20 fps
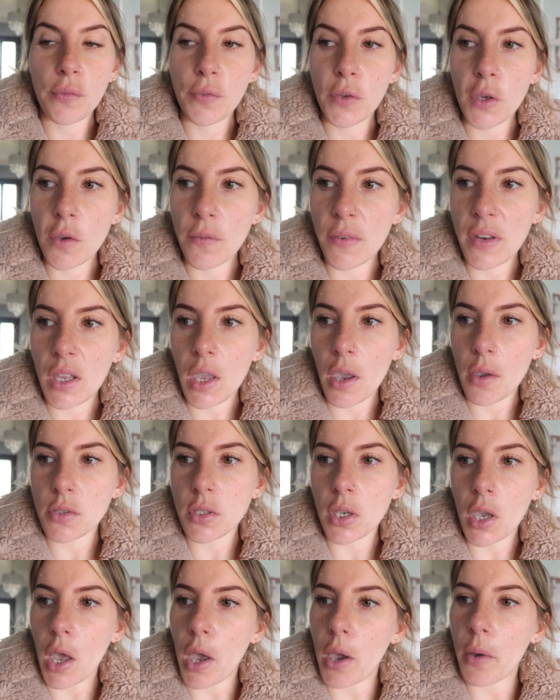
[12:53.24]
a few videos
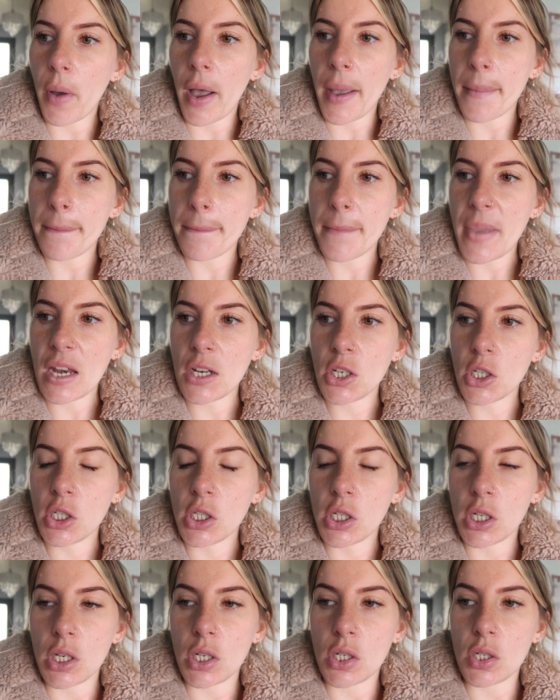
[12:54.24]
ago, I
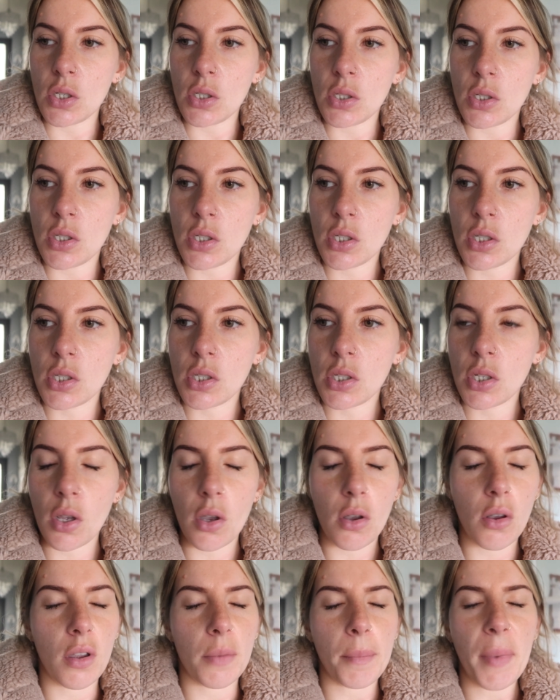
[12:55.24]
mentioned,
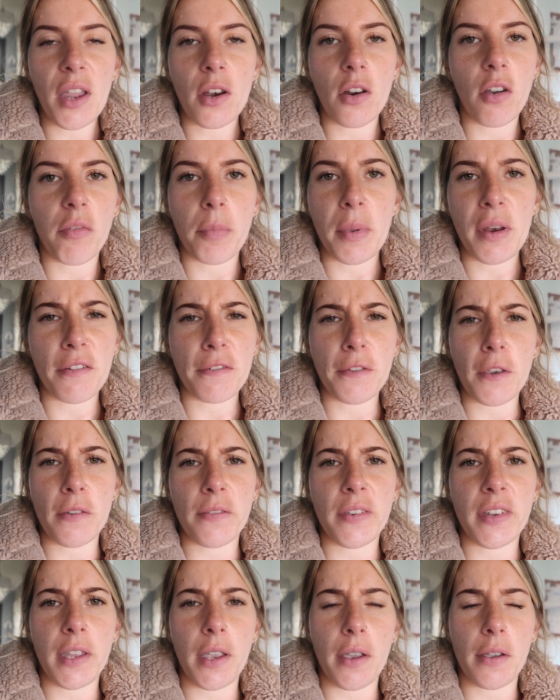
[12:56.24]
or it might not have been a few
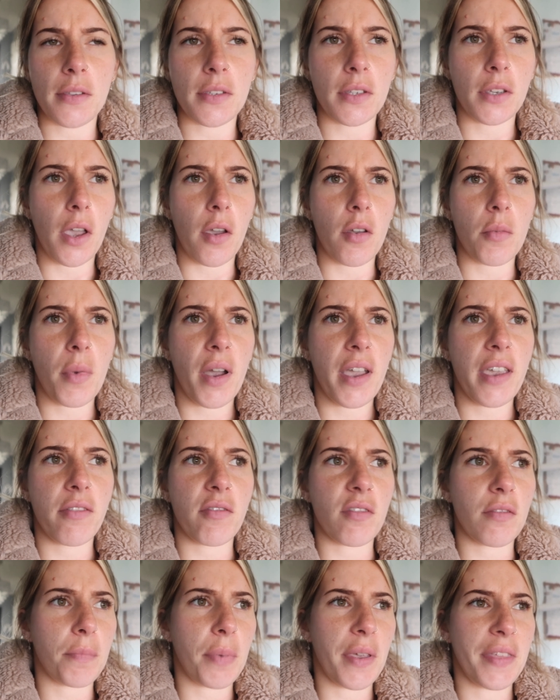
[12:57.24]
videos ago, it might
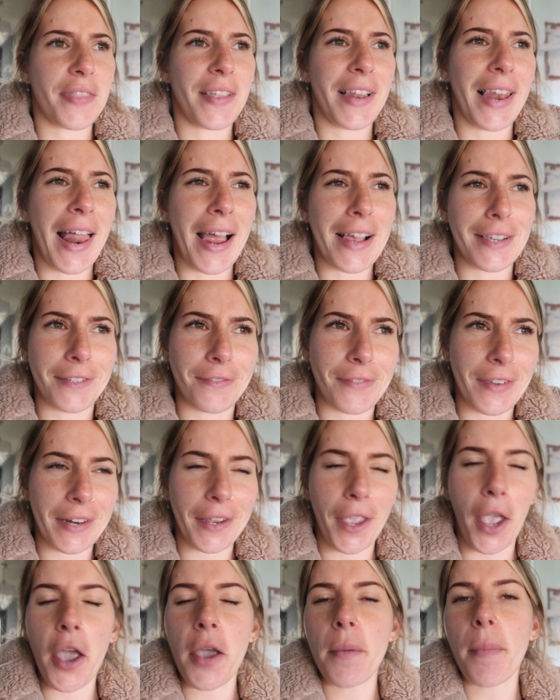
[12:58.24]
even have been the last
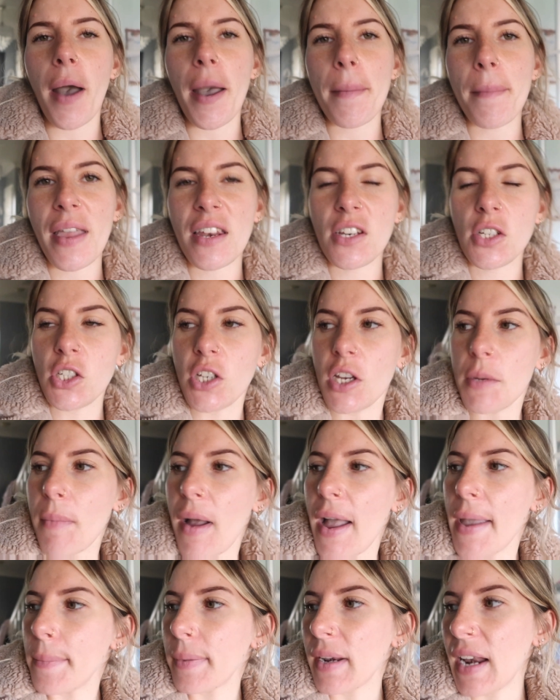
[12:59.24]
video, but I mentioned
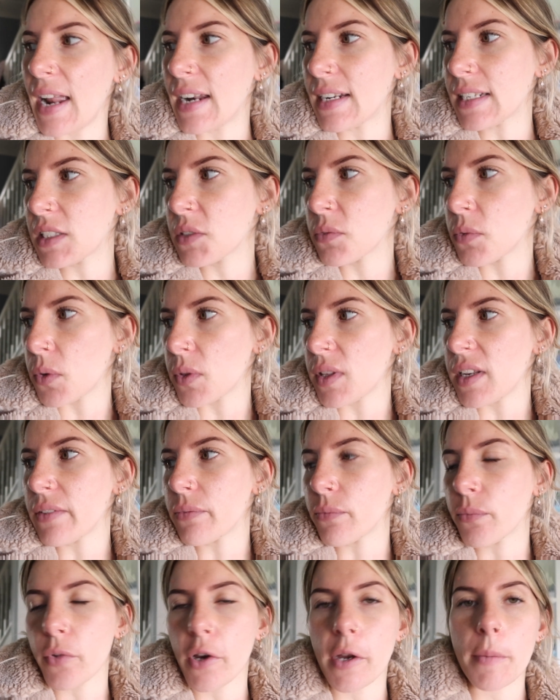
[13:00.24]
my plans for the
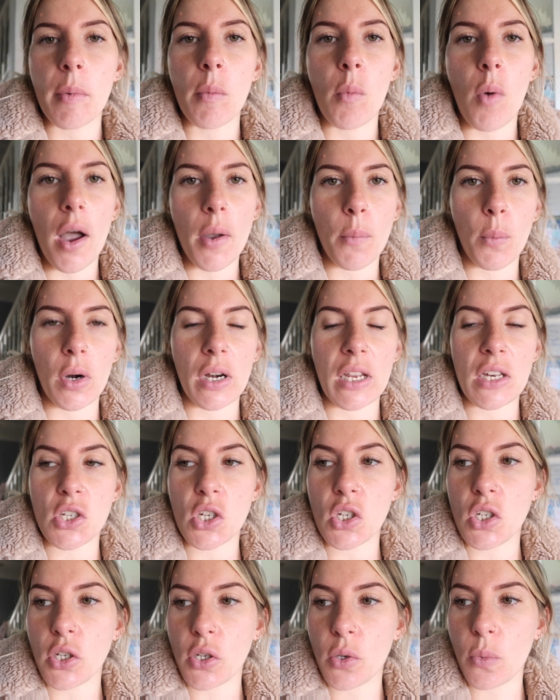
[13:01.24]
living room and what I wanted
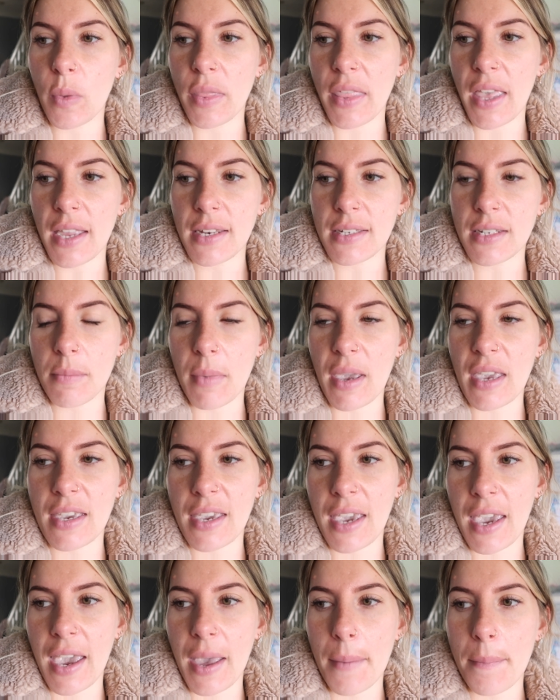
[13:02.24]
to do with it to
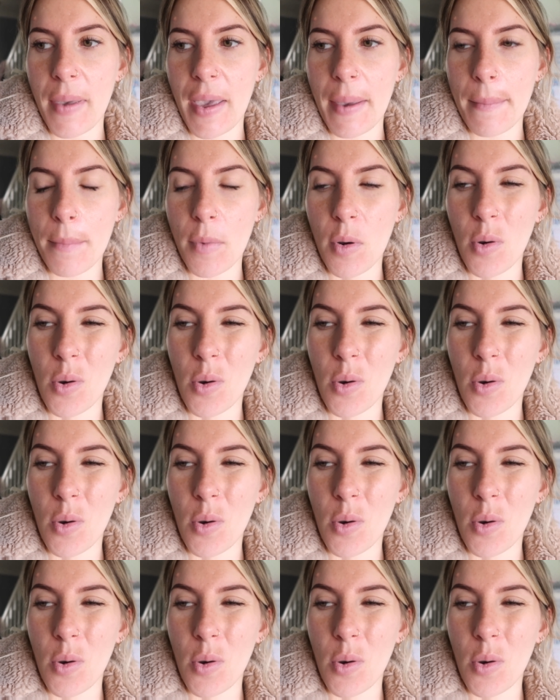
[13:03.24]
make it a bit